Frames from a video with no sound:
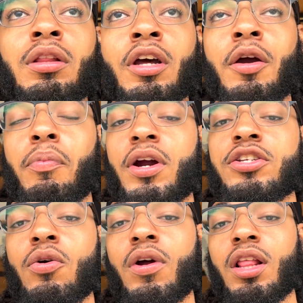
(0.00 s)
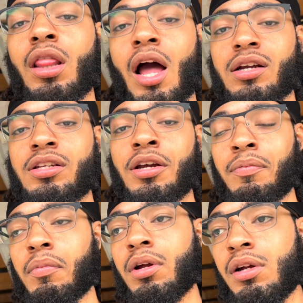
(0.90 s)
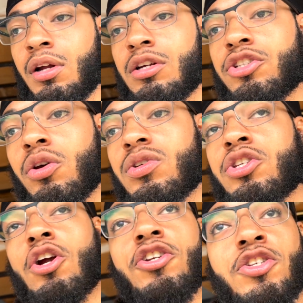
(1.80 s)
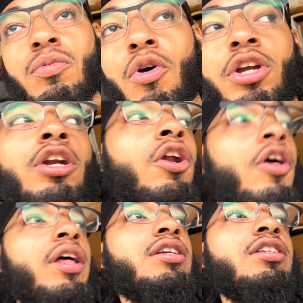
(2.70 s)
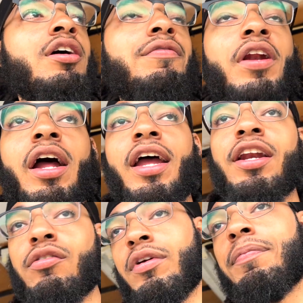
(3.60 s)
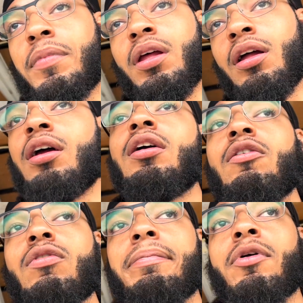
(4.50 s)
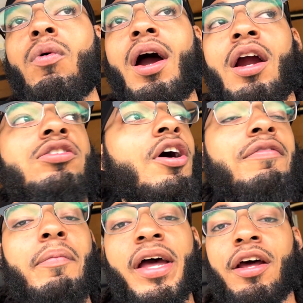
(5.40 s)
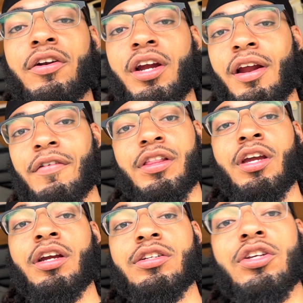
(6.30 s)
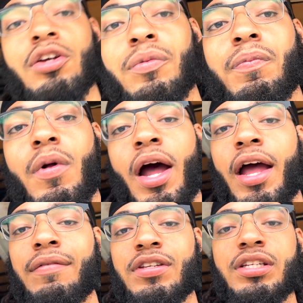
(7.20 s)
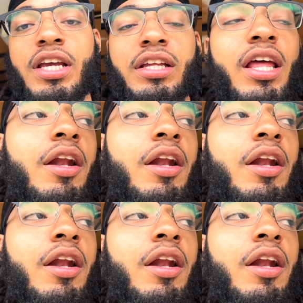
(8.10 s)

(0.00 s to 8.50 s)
compressor on it locked up, so it started smoking and all that stuff, and I had to rip the wires off the battery and everything. So I have to take that